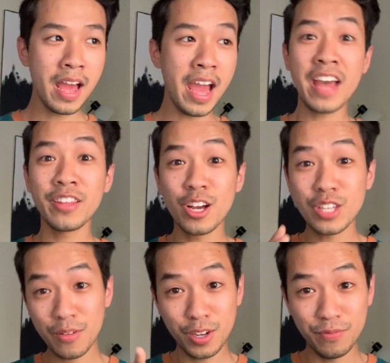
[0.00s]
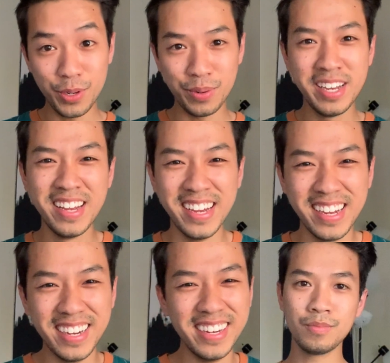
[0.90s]
And they also have good food.
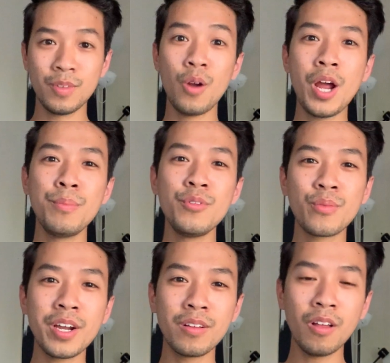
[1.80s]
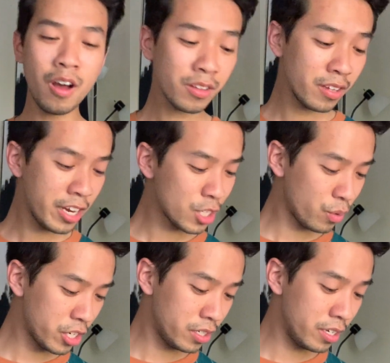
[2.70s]
All right, moving right along. The next
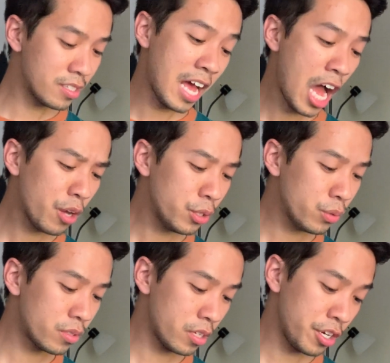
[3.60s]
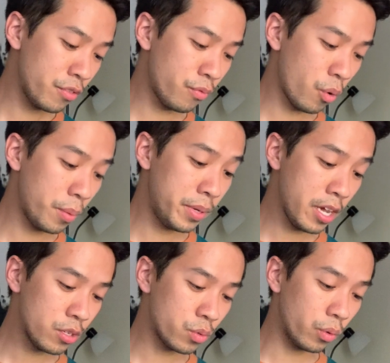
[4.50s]
question is, how do you study for
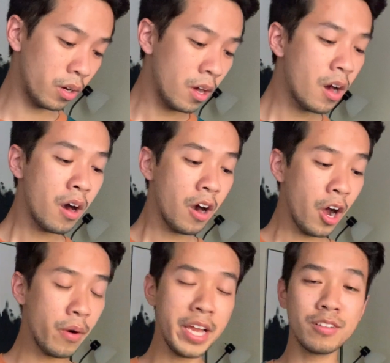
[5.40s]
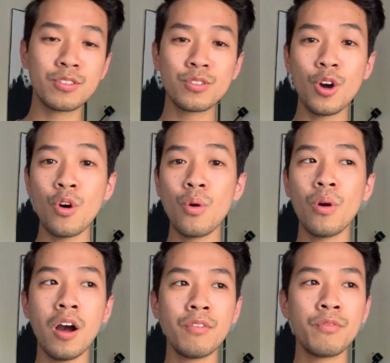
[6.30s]
PA school? All right,
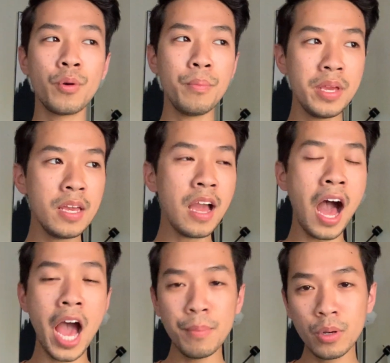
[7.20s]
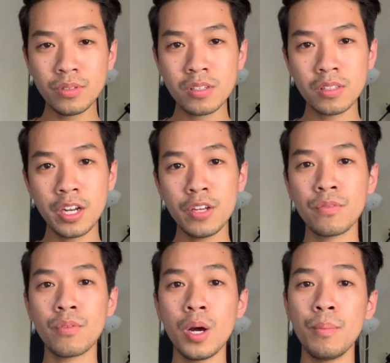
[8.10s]
so for me, I mostly study
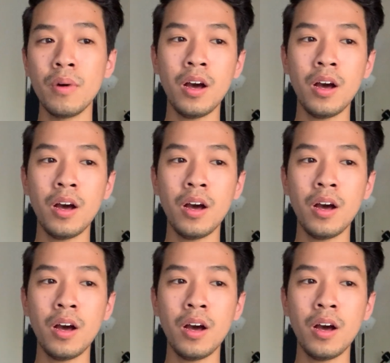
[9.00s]
from